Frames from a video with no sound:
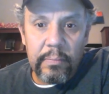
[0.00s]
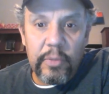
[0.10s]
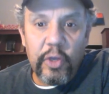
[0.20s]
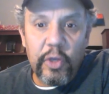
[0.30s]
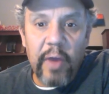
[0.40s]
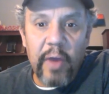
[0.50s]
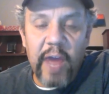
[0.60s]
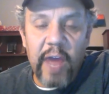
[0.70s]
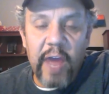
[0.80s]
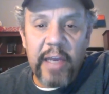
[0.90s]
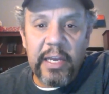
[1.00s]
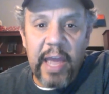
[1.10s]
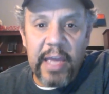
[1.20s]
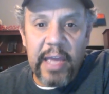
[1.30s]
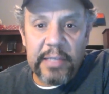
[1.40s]
You have 90
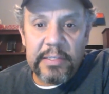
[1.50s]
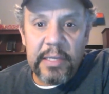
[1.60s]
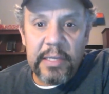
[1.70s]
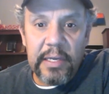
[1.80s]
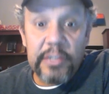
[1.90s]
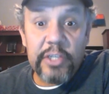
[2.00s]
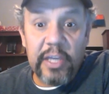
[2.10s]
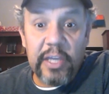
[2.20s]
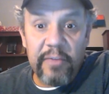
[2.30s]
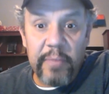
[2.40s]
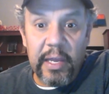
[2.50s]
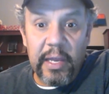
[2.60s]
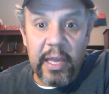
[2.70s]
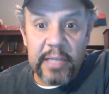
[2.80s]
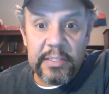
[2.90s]
days to give me a
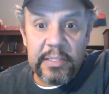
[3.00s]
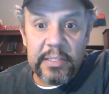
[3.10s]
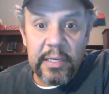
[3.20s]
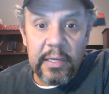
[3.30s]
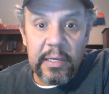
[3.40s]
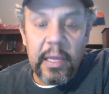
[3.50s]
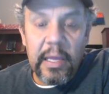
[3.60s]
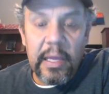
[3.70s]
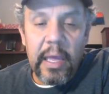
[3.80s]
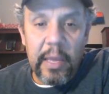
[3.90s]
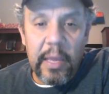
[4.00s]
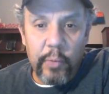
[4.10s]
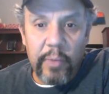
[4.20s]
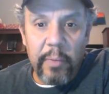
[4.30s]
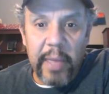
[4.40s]
list, and we
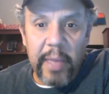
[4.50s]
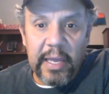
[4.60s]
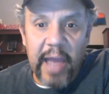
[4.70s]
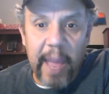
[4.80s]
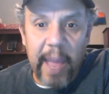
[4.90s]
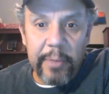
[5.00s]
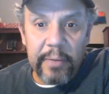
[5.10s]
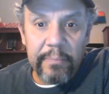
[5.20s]
will make it happen.